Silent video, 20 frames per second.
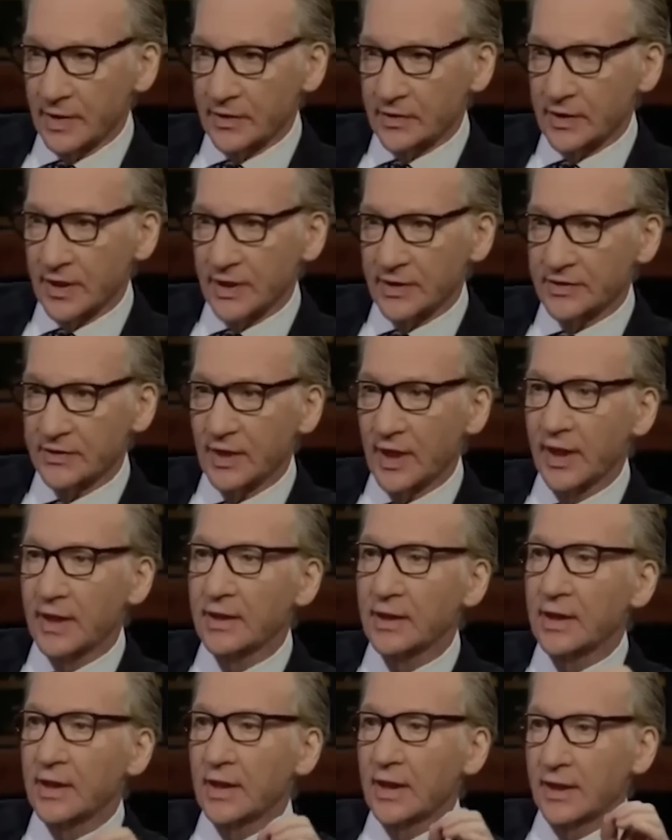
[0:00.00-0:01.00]
speech last
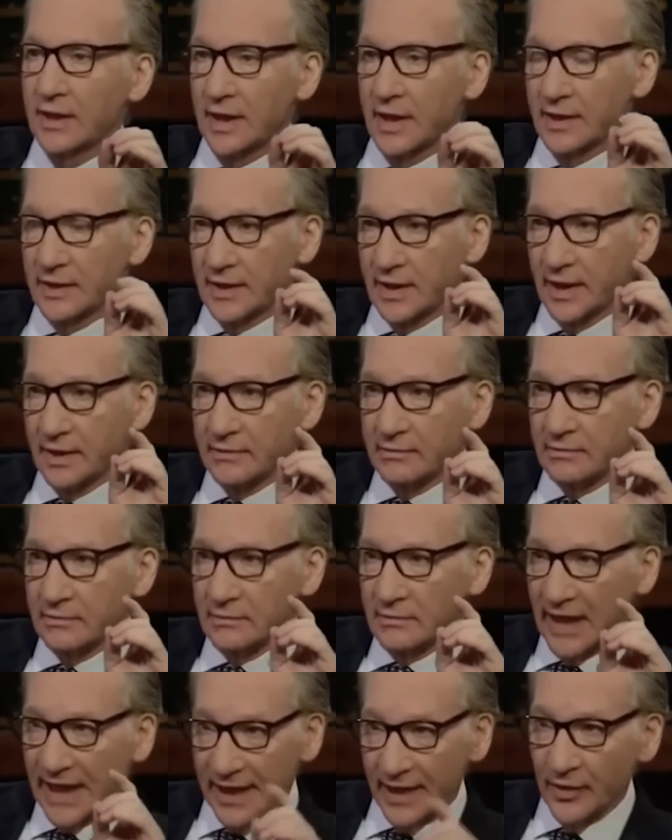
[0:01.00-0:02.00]
night. It ended at
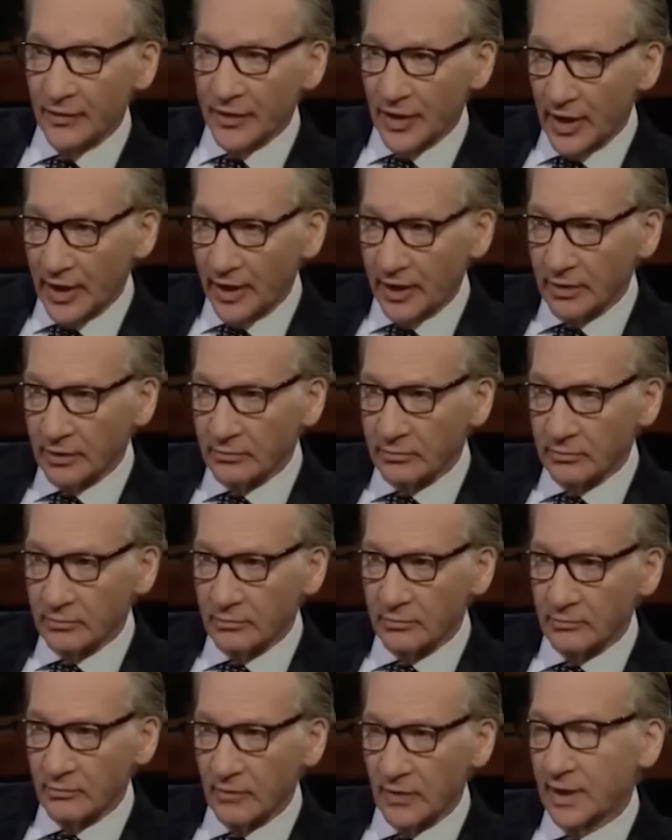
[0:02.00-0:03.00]
8:09,
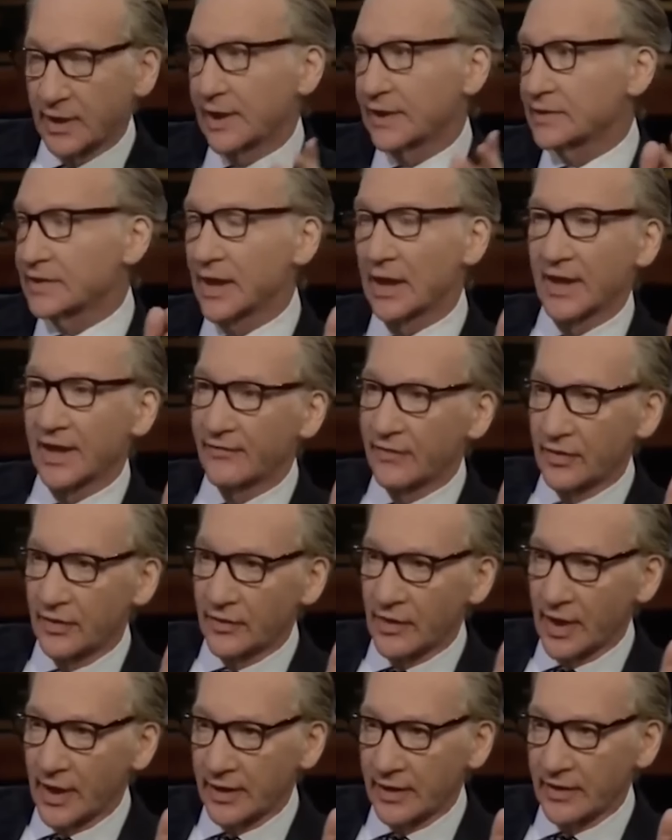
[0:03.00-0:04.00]
well, I guess
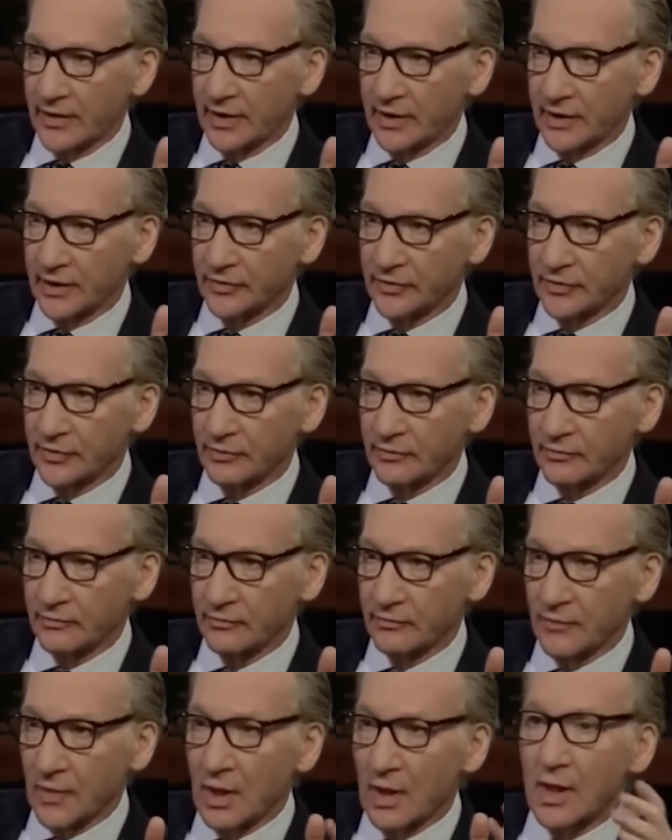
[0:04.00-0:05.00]
11:09 in the East.
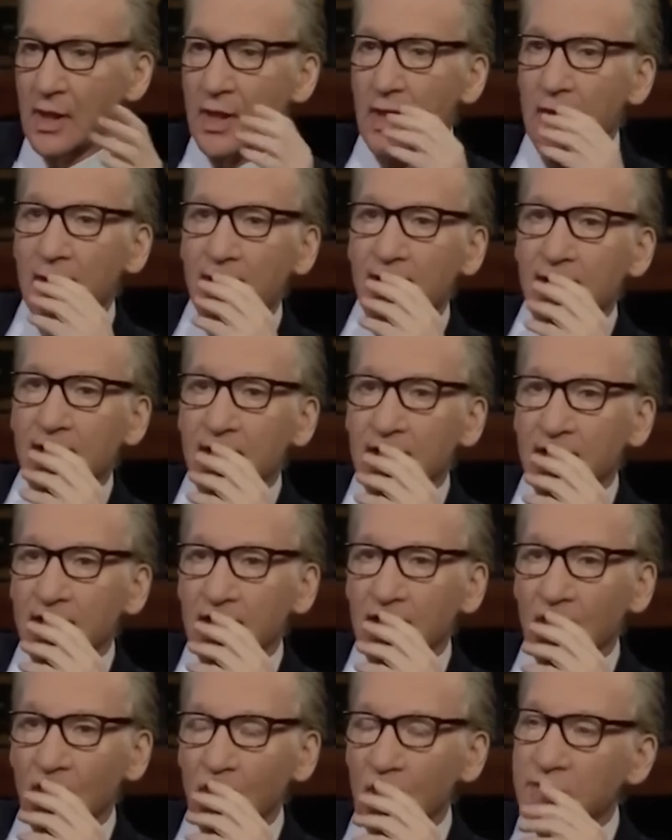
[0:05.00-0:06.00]

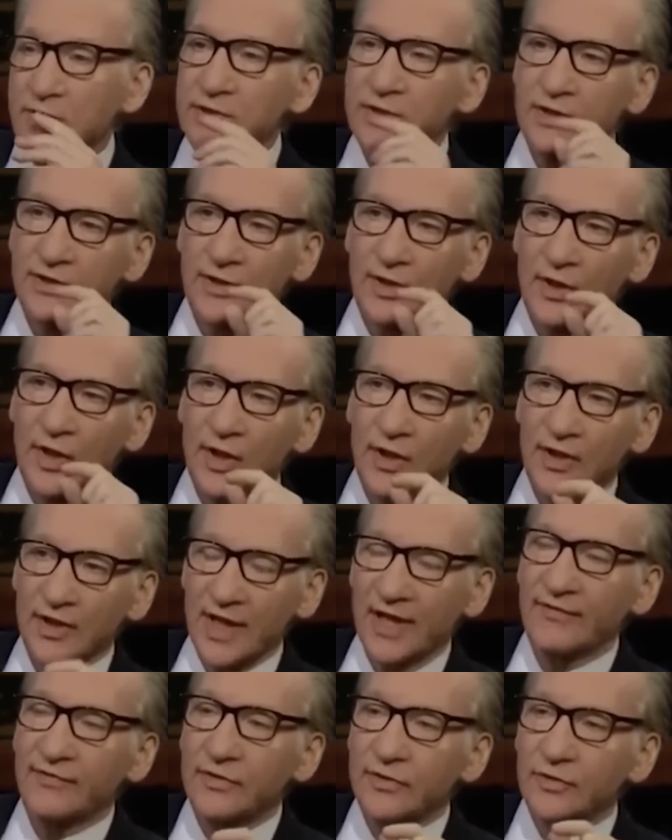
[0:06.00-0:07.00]
It wasn't until
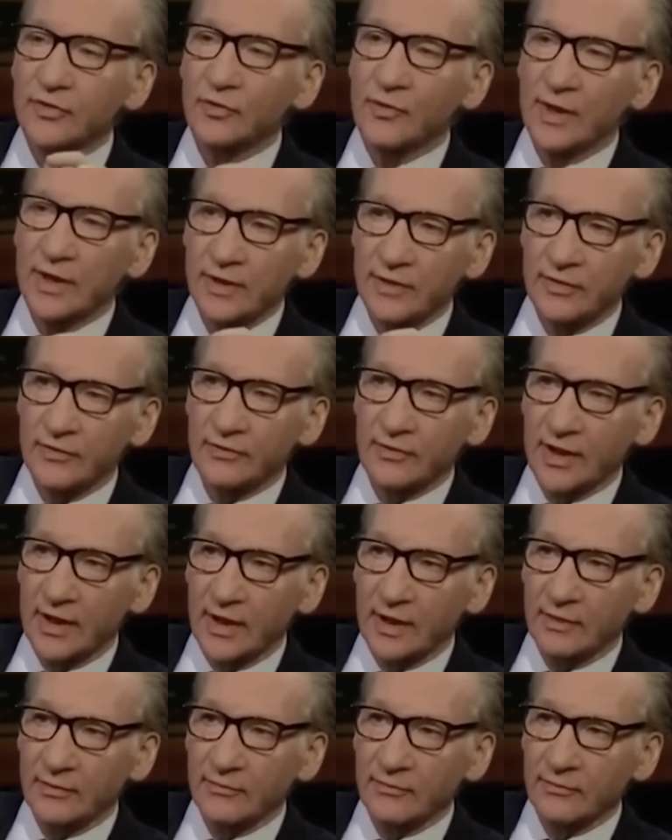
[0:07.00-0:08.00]

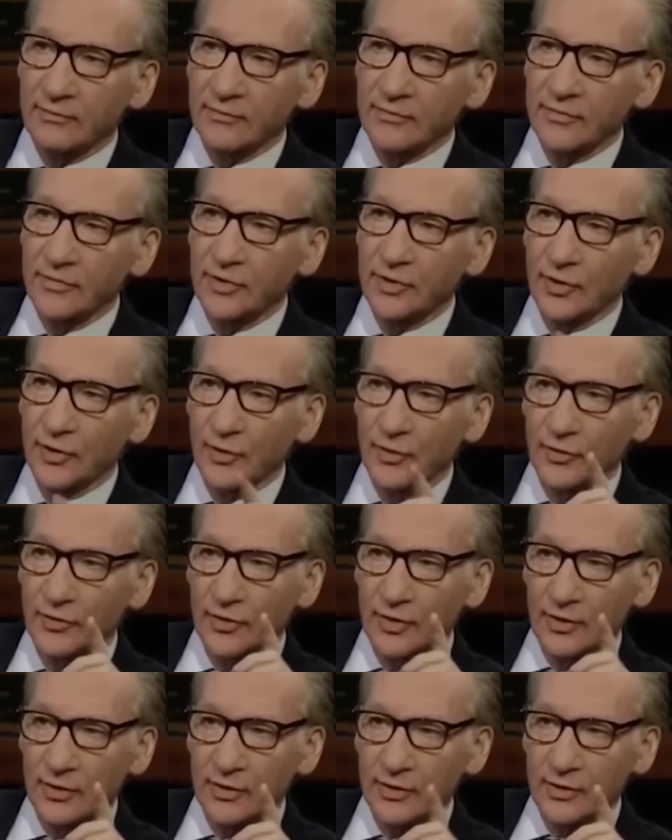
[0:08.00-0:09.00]
11:23, till
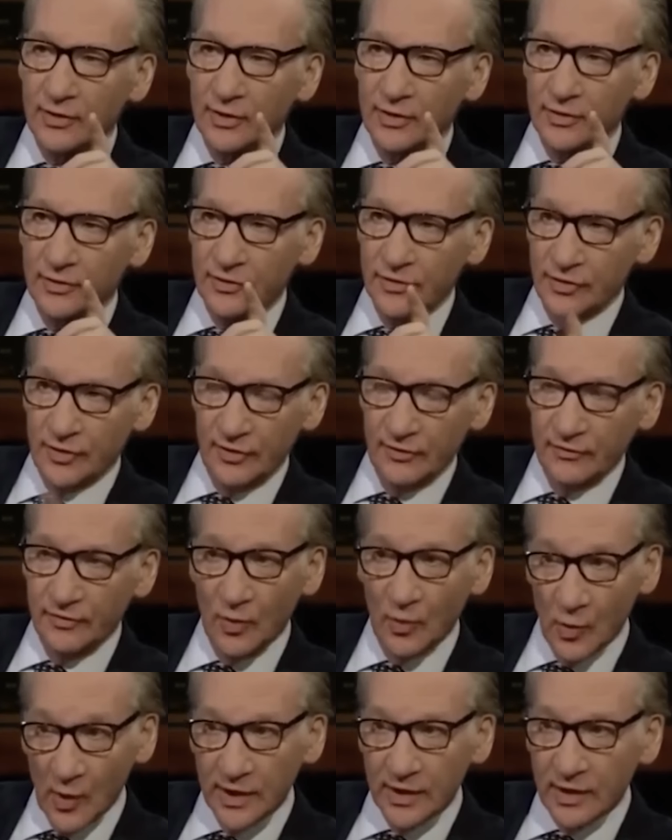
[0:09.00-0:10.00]
the
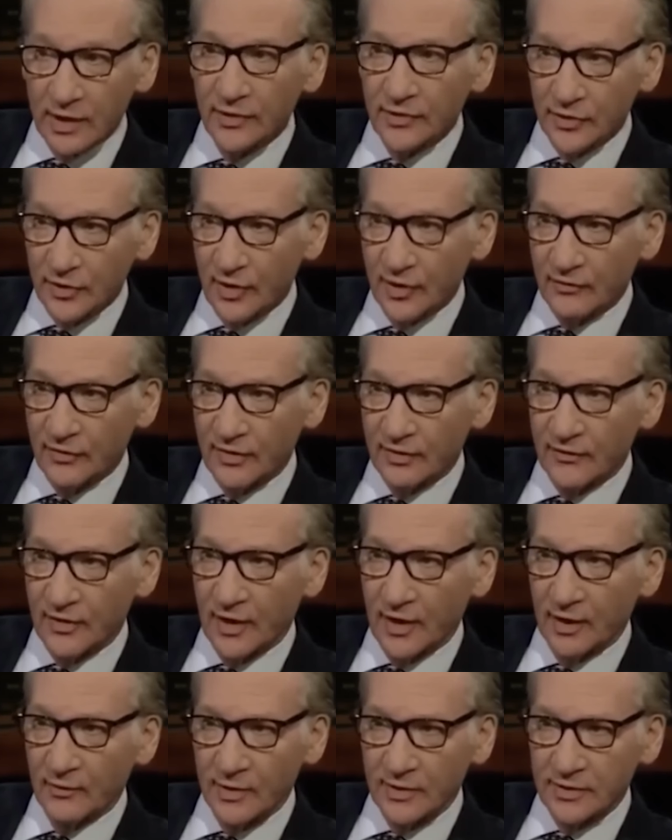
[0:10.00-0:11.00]
one
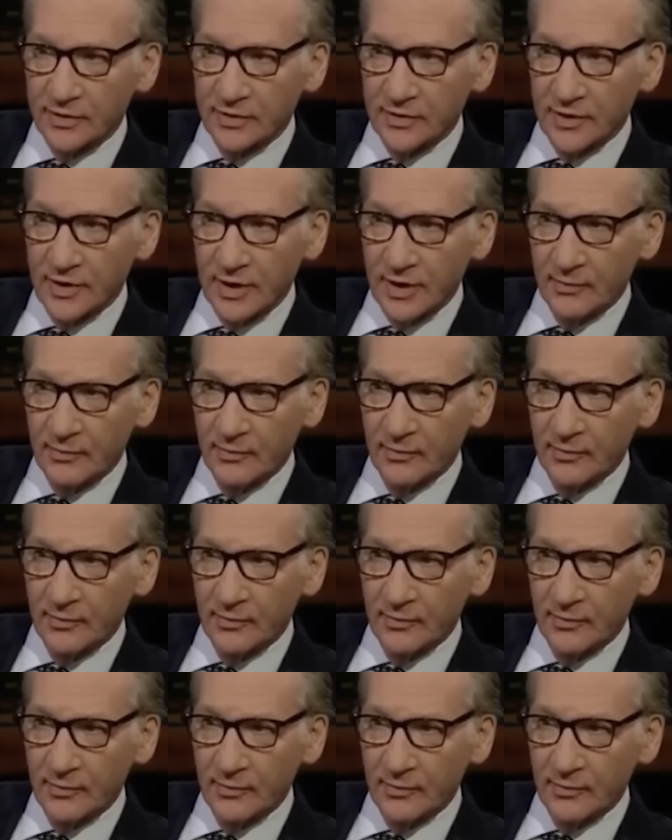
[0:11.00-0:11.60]
conservative guy, what's his name?